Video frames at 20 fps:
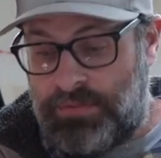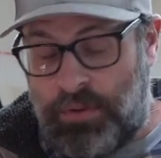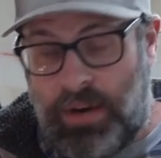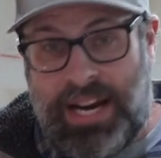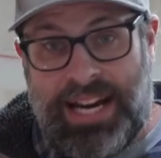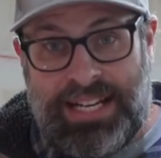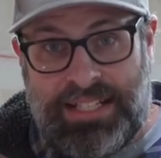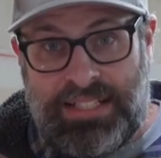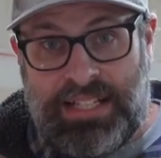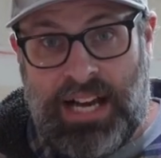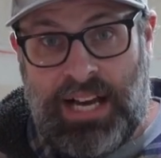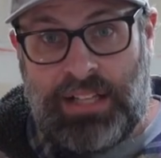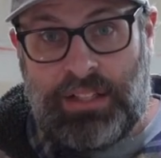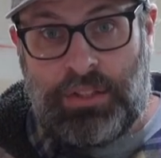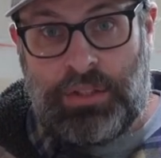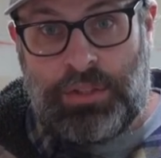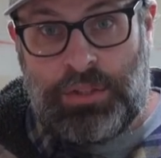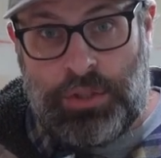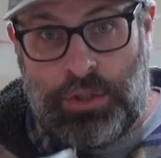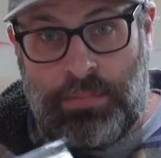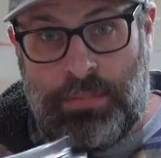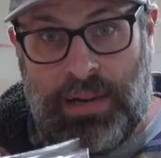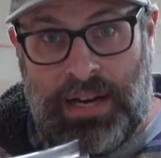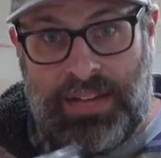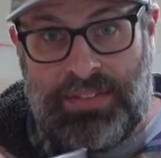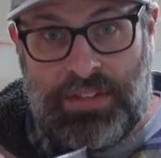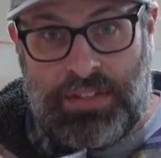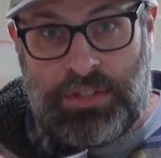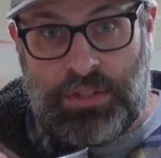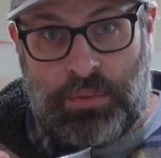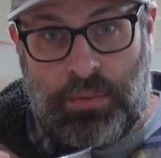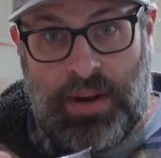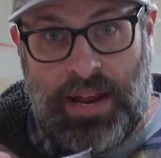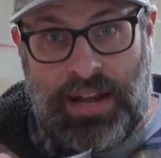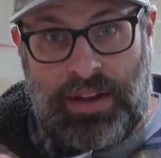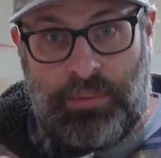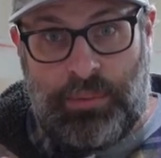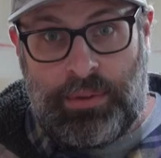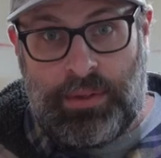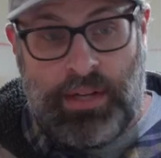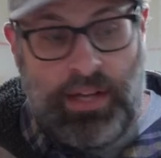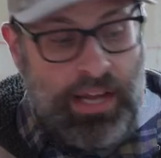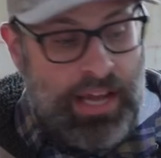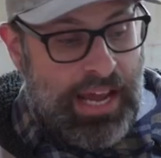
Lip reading: for $8, you buy this ground